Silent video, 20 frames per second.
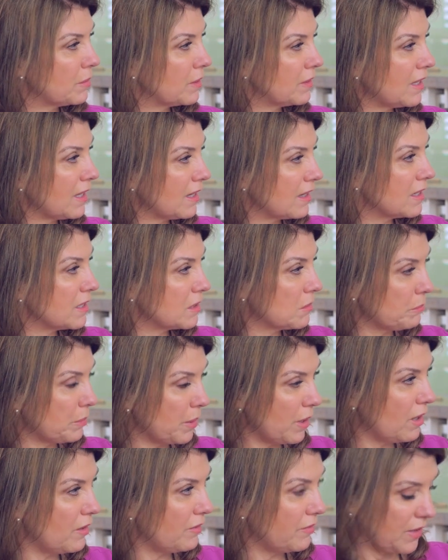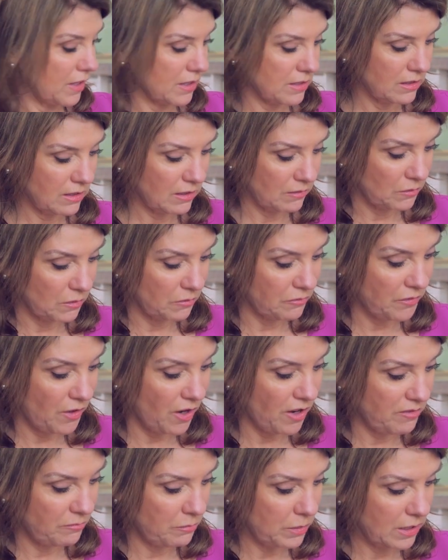but that is a perfect, you know, mm. the
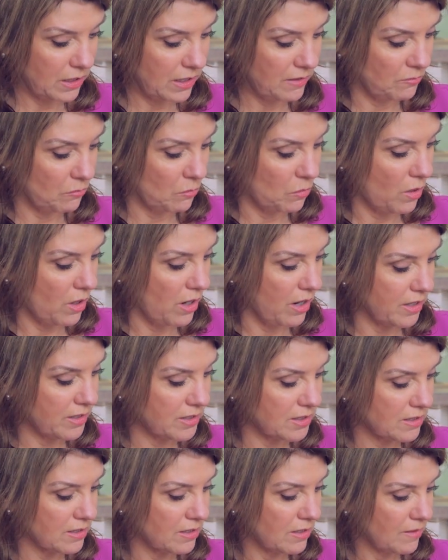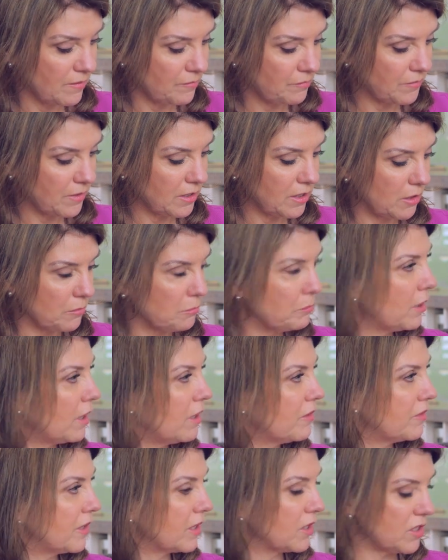5p, even worse you know,
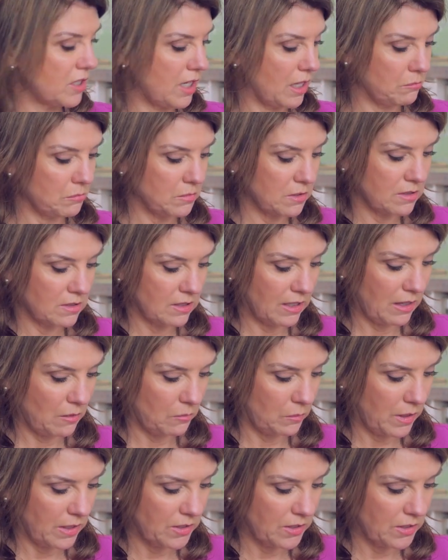perfect shape to get